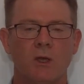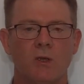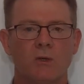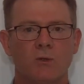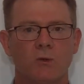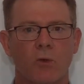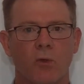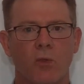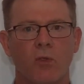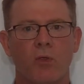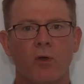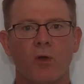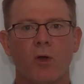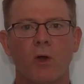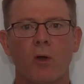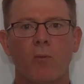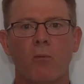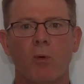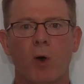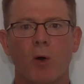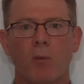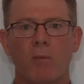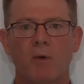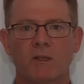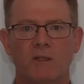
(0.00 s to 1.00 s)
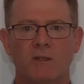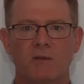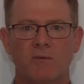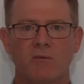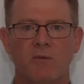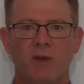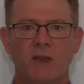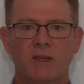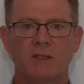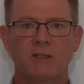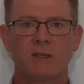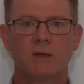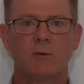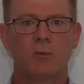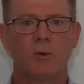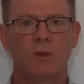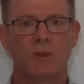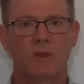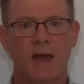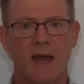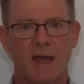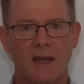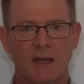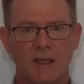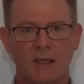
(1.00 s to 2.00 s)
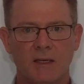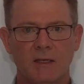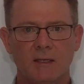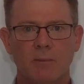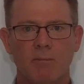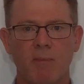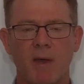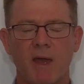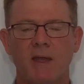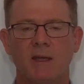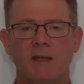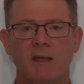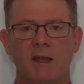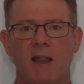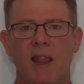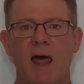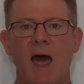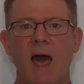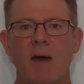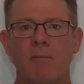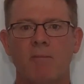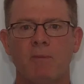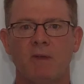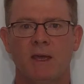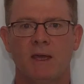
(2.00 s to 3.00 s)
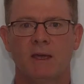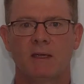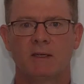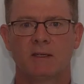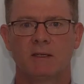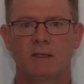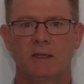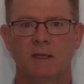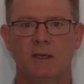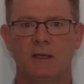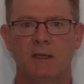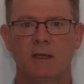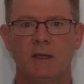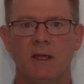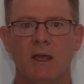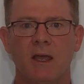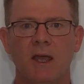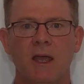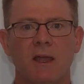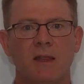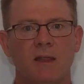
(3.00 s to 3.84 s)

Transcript: So TheraBulb has invested with that independent lab testing.